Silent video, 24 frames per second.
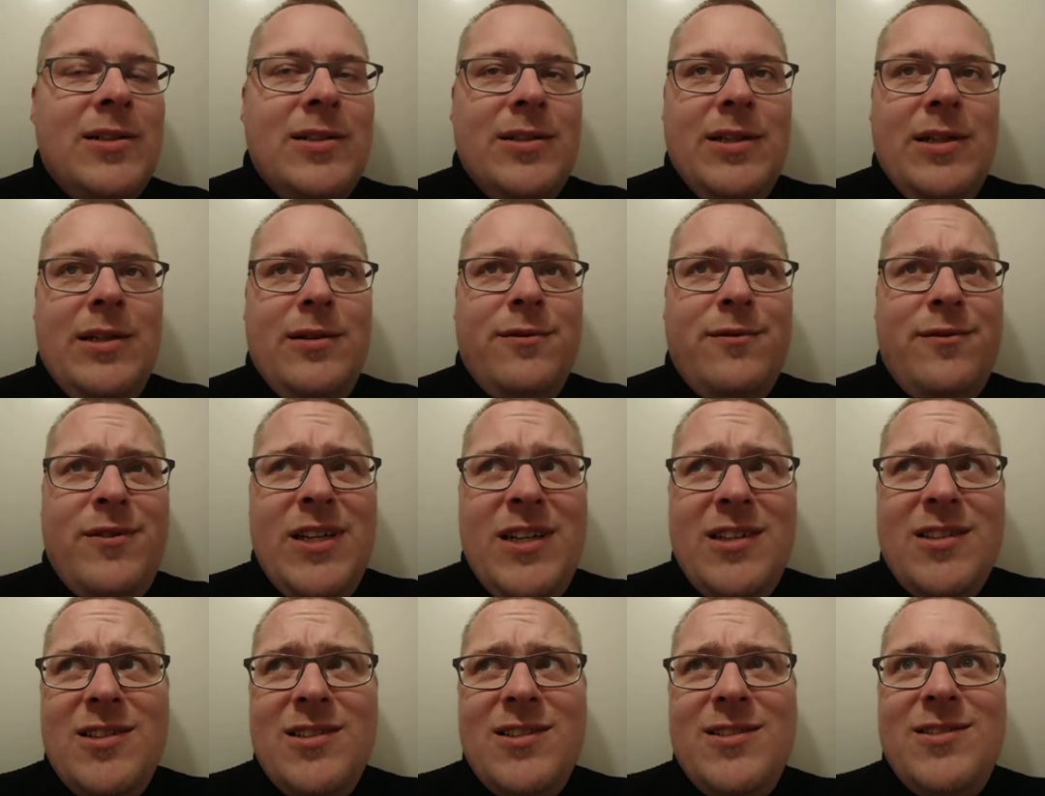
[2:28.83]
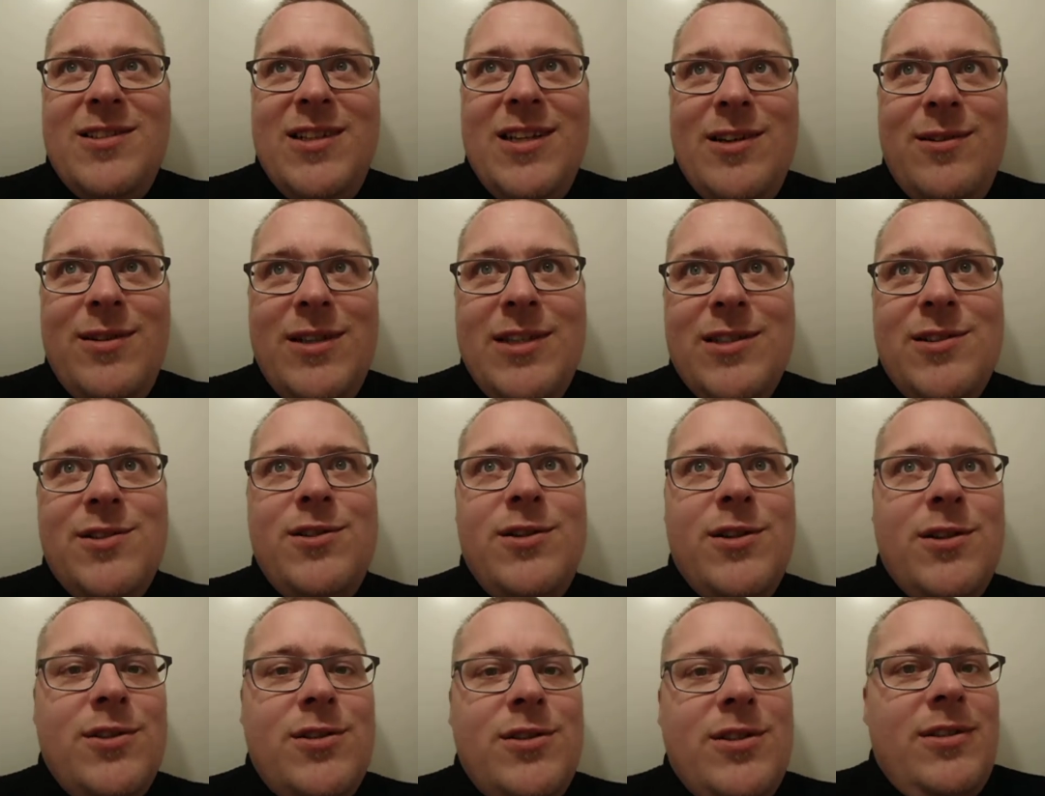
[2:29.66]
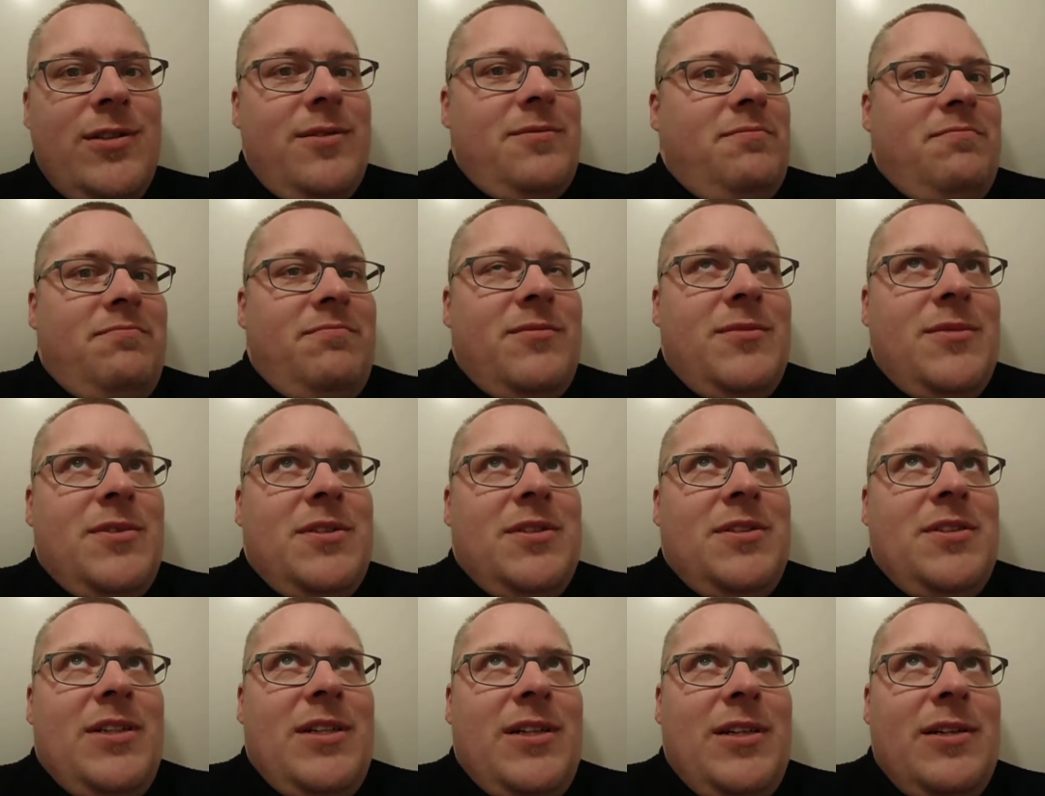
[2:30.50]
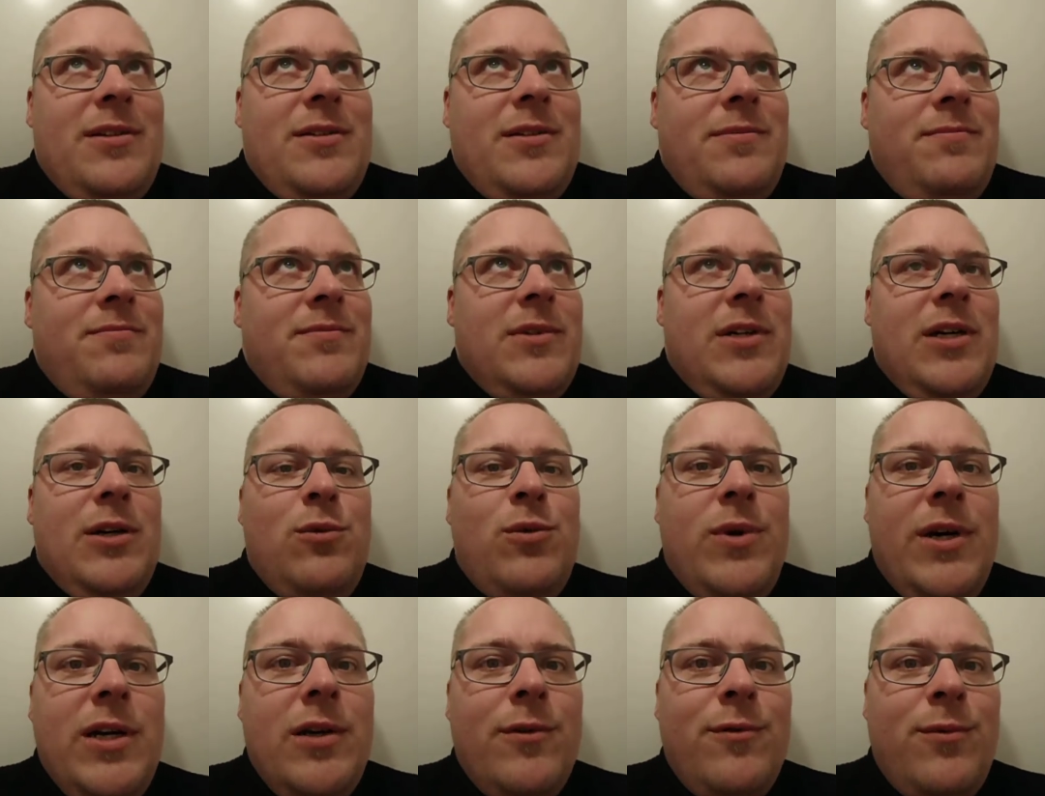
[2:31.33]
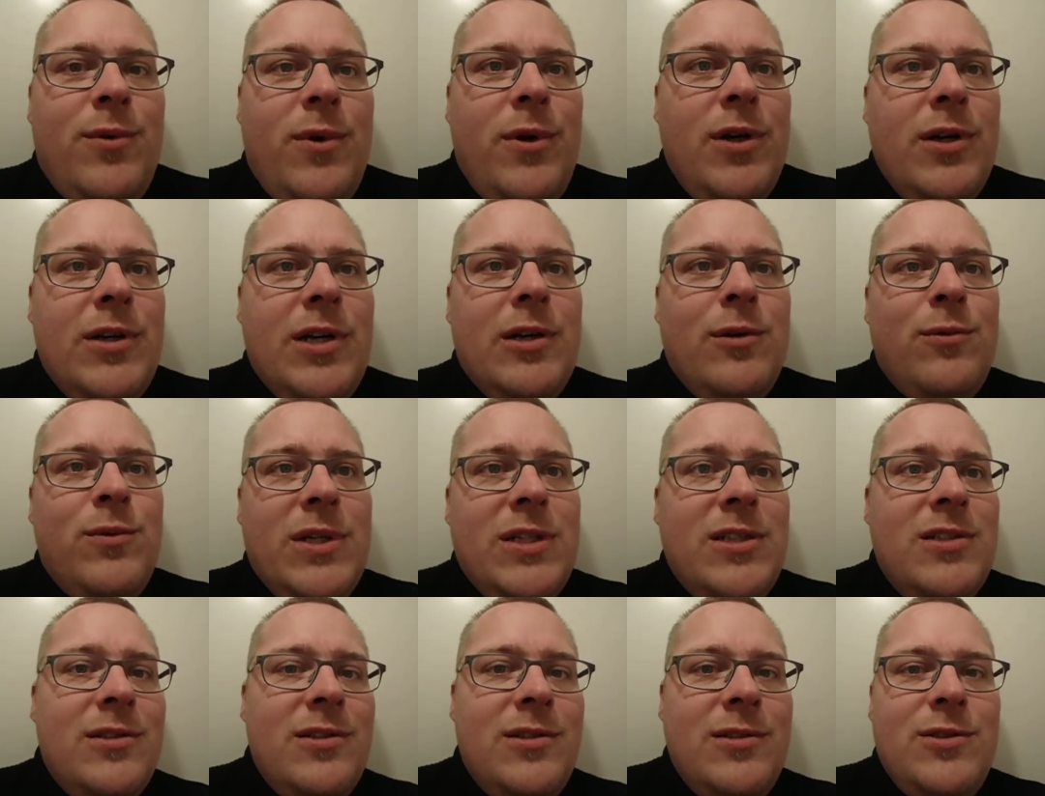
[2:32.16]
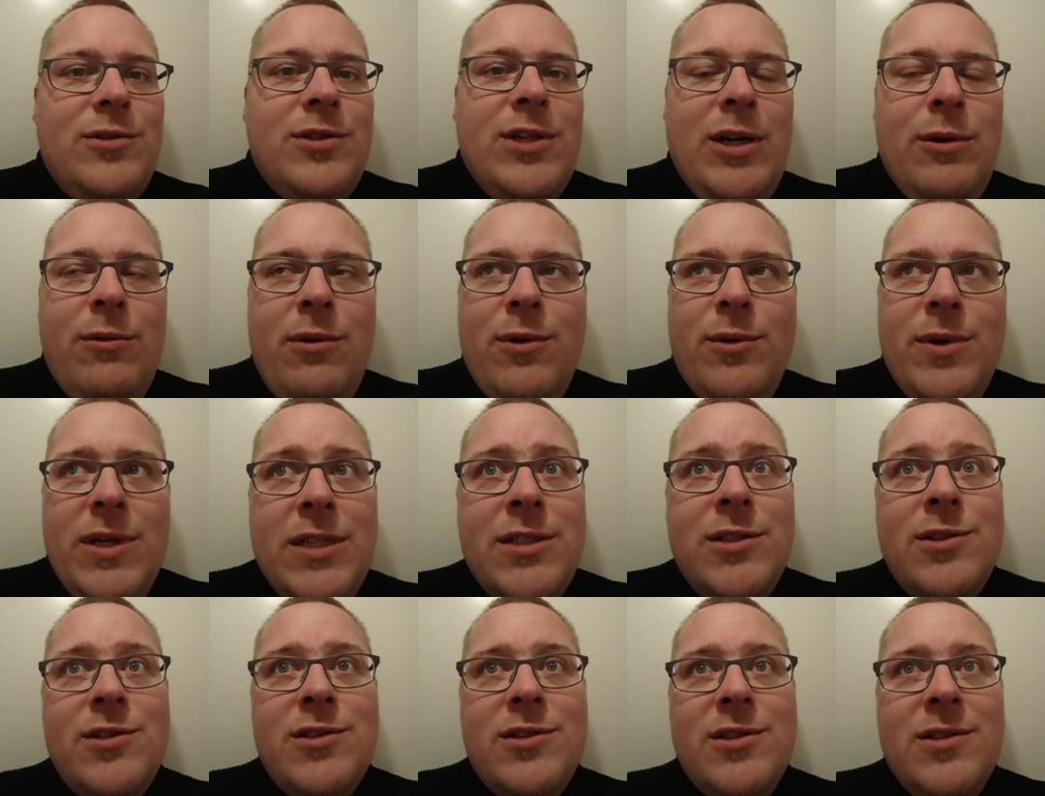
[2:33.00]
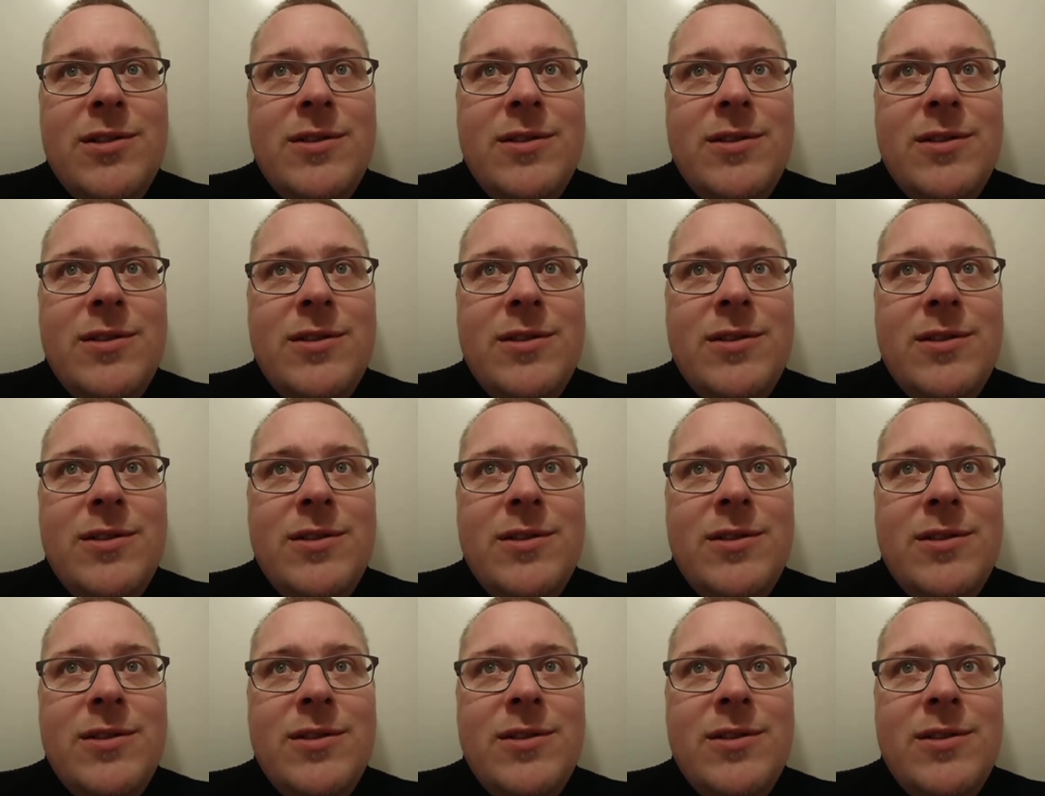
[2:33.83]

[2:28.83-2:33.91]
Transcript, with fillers: in fact there is just yeah a way of working with terrorists